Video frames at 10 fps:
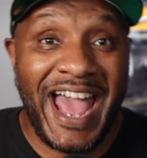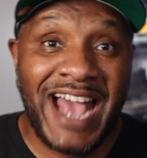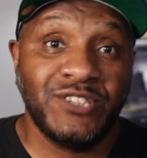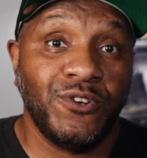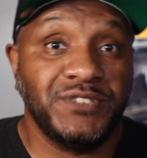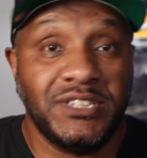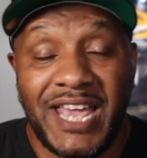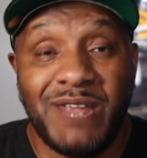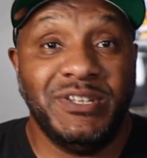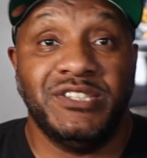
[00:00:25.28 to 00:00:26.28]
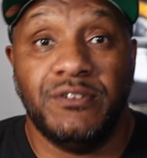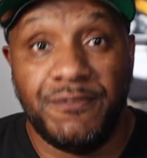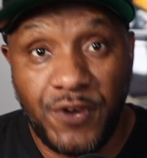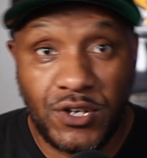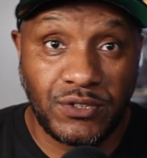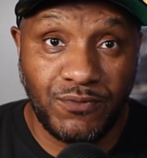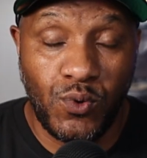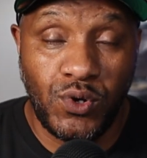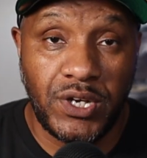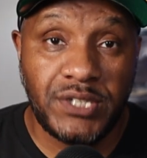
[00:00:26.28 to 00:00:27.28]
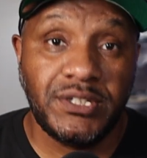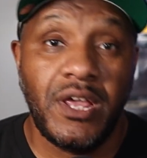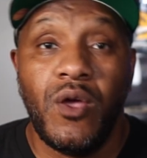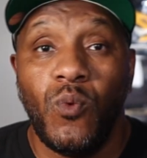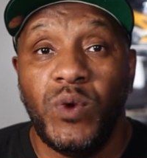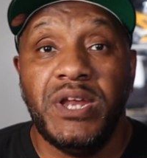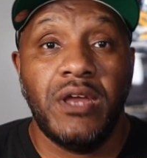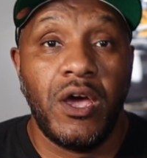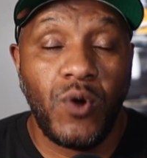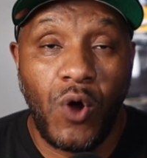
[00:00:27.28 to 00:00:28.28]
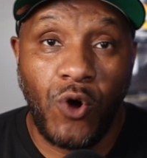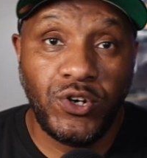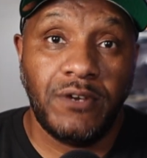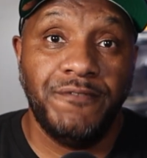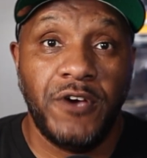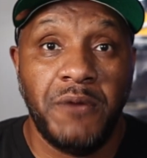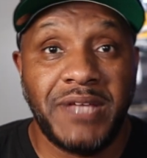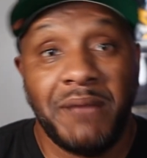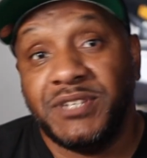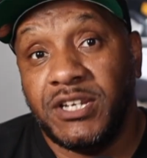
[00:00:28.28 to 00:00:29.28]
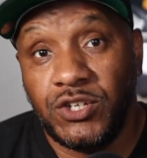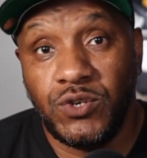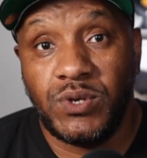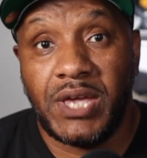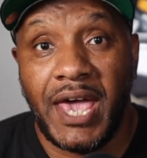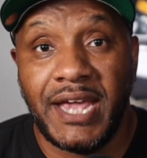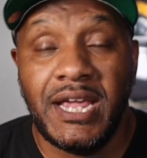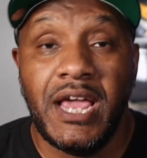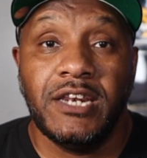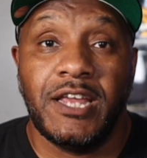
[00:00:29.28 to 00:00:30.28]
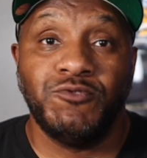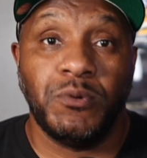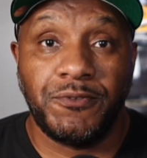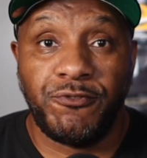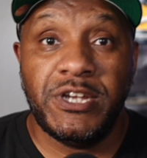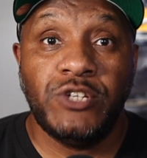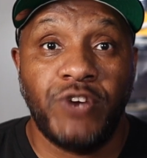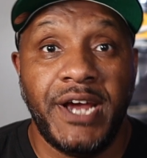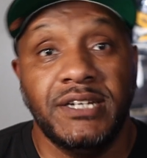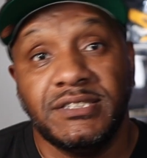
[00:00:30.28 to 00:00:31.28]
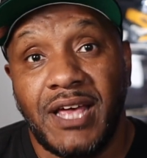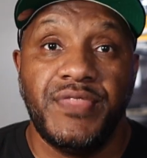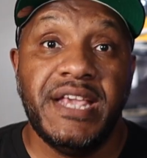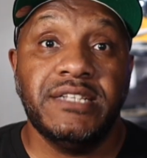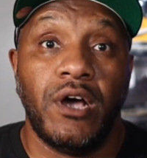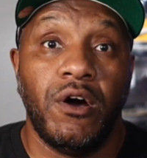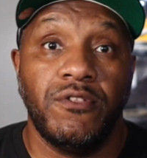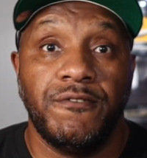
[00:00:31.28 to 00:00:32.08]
As of today, which is the 1st of August, we know on a confirmed app in the UK, they've dropped 3 trainers. These are the